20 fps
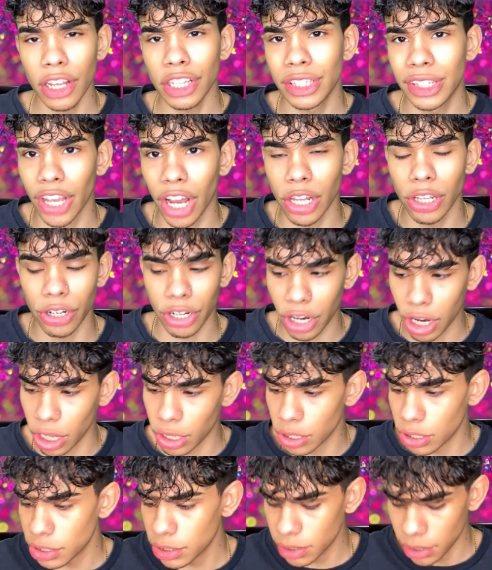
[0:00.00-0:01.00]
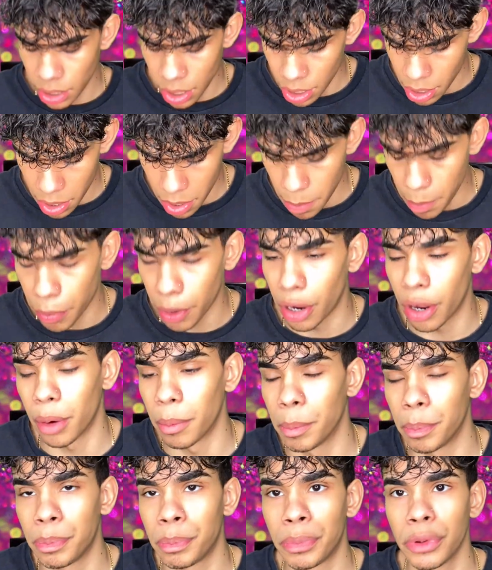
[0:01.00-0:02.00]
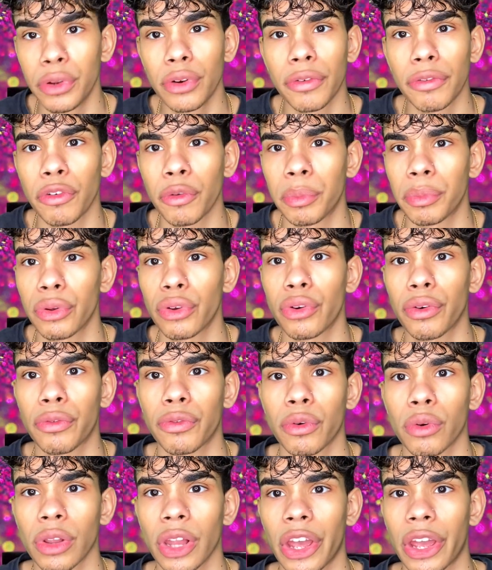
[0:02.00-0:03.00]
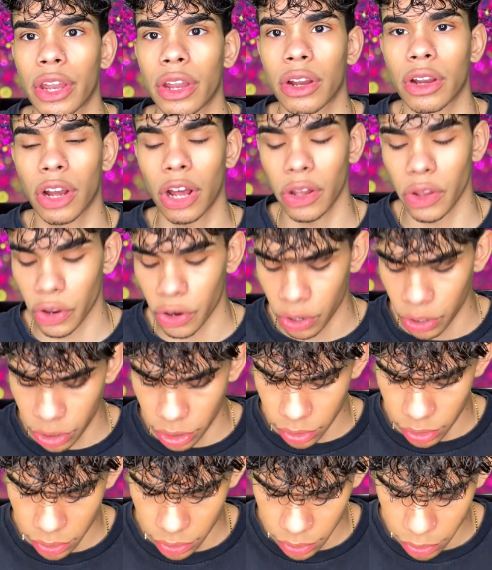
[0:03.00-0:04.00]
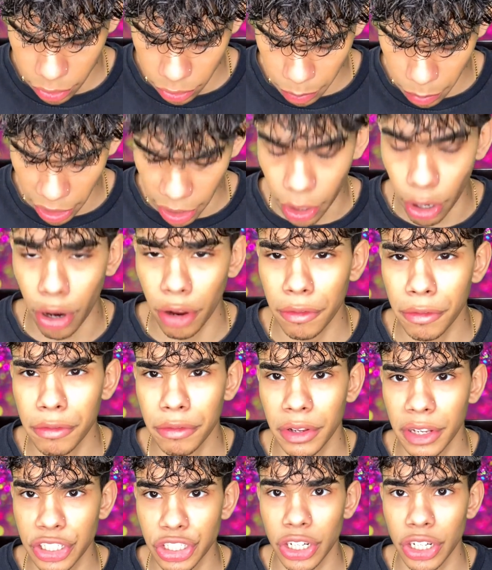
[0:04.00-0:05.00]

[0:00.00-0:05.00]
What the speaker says: duller colors, but beautiful like color. Payoff in